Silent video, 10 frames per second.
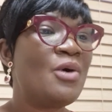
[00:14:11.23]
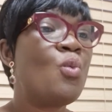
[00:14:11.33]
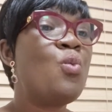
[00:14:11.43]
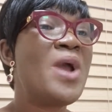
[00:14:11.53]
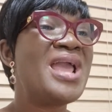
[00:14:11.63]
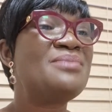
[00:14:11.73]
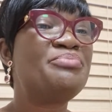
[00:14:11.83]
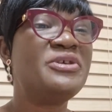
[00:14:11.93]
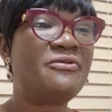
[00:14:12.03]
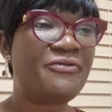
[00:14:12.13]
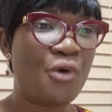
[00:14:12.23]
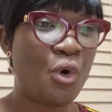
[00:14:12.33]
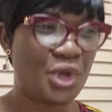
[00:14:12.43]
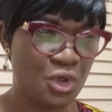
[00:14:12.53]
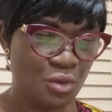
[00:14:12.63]
way
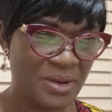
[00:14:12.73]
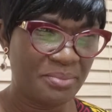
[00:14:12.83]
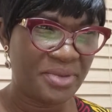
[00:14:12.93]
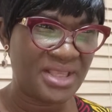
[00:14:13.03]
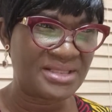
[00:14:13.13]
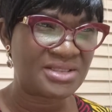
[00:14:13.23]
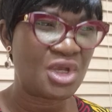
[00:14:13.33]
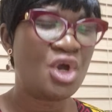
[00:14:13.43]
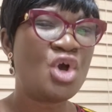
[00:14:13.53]
before human beings